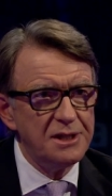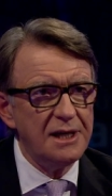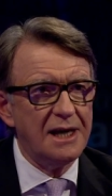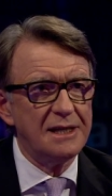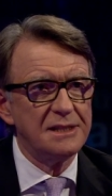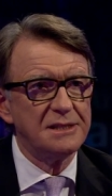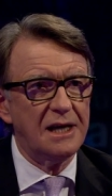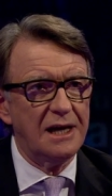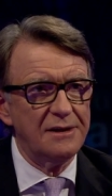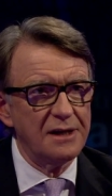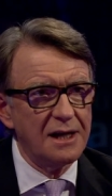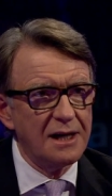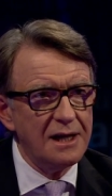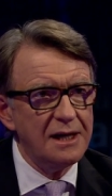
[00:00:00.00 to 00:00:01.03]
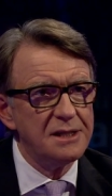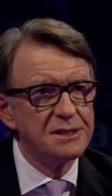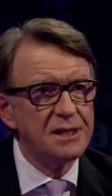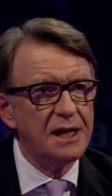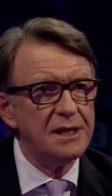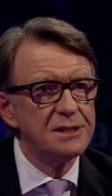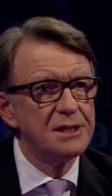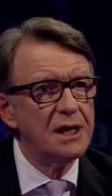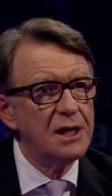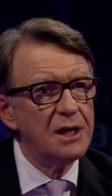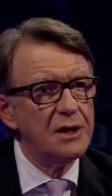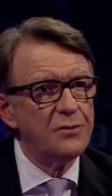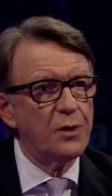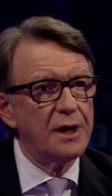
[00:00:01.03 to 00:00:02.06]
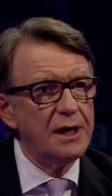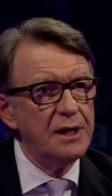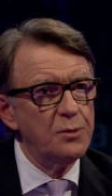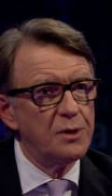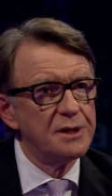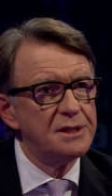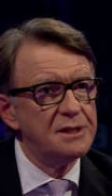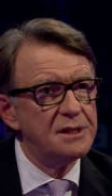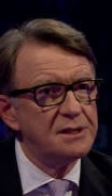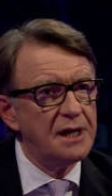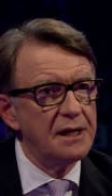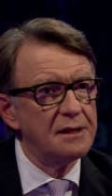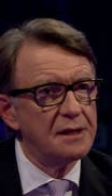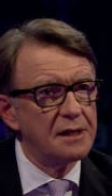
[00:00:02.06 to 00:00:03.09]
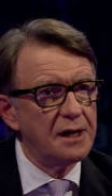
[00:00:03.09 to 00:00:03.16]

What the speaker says: He has to have a clear sense of where he wanted to take the